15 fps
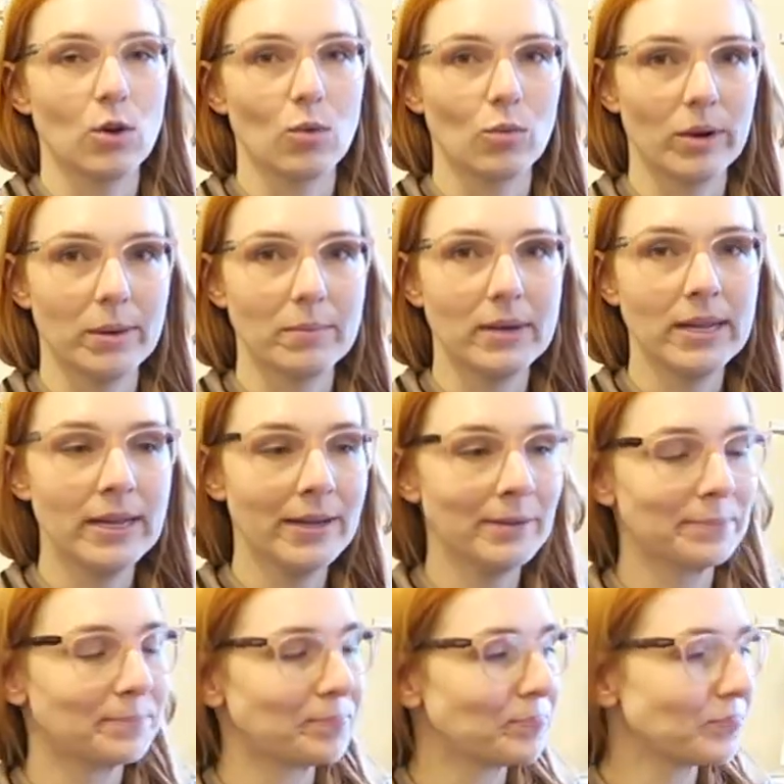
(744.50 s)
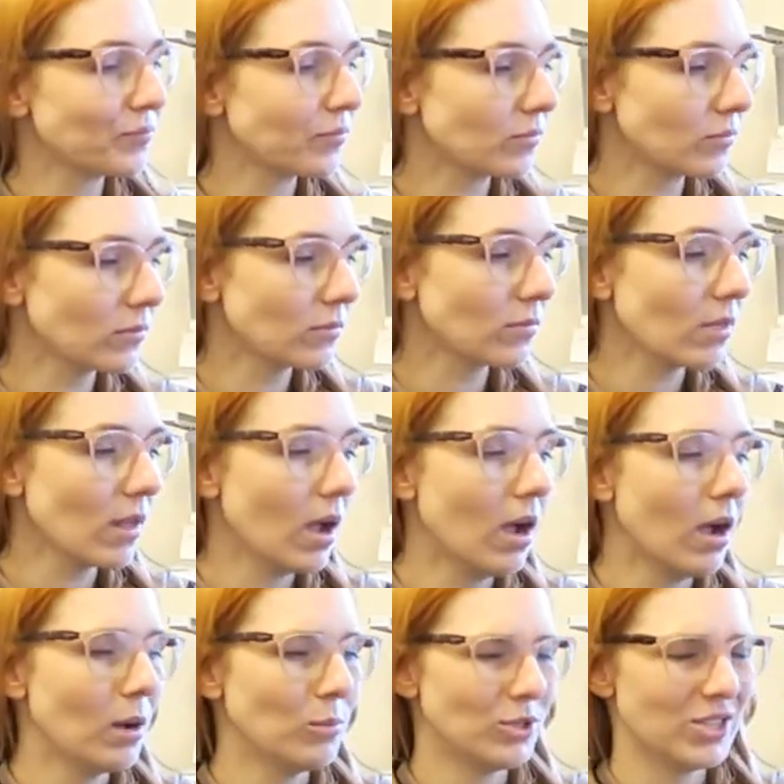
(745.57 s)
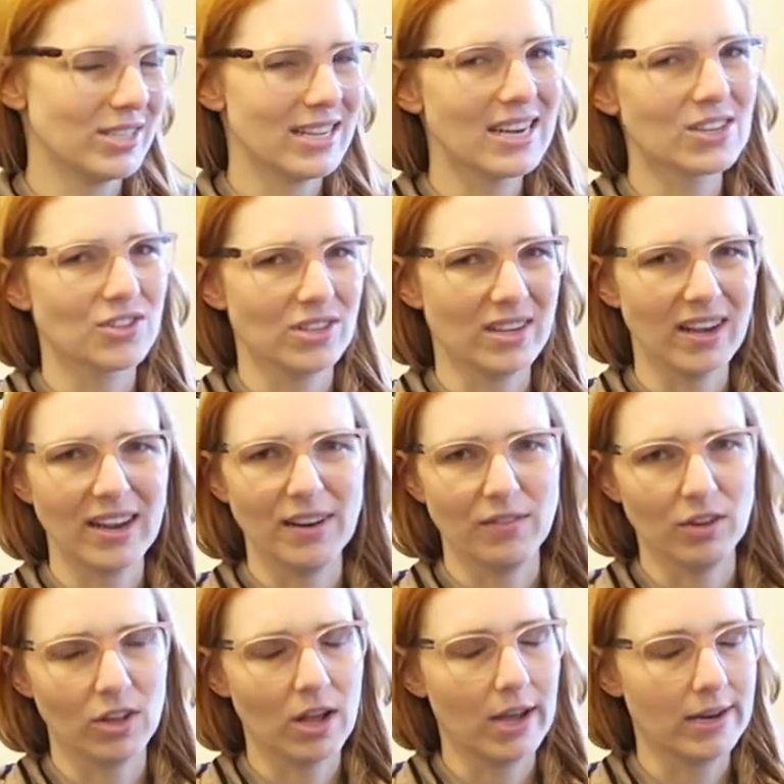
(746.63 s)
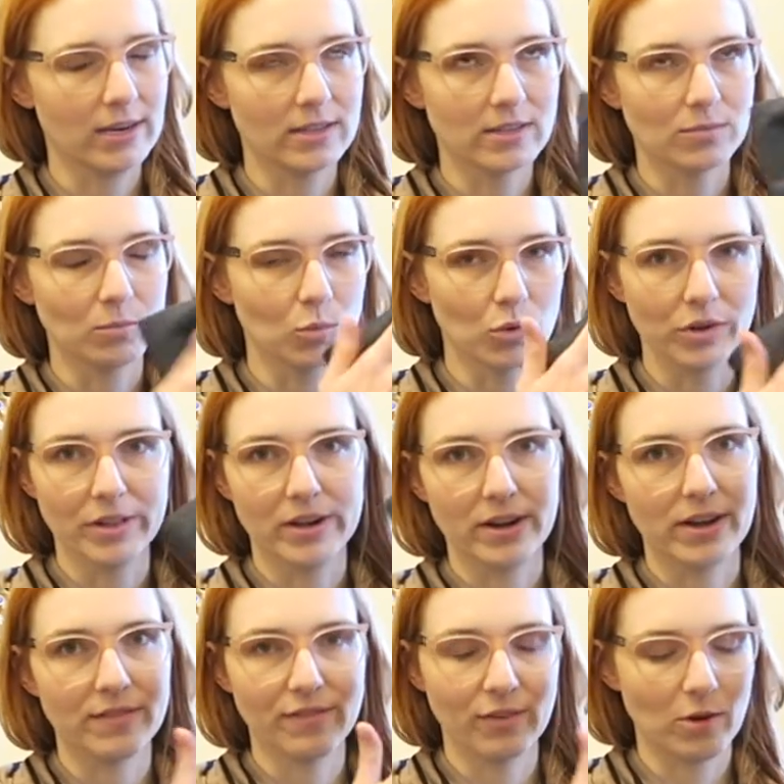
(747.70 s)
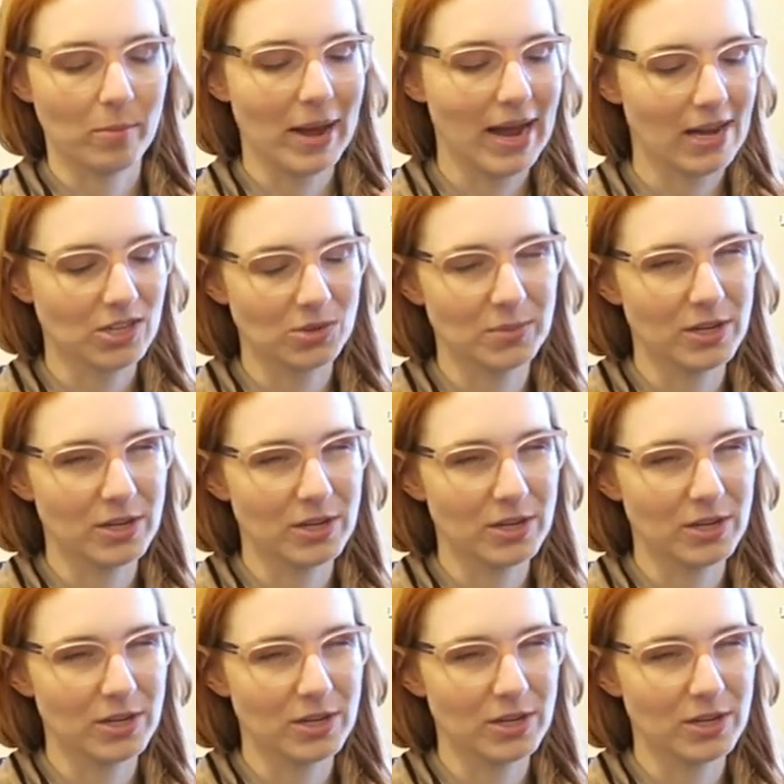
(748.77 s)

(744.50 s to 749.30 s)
a remnant, um, which is actually kind of a lot, and it's more than enough for a patch. I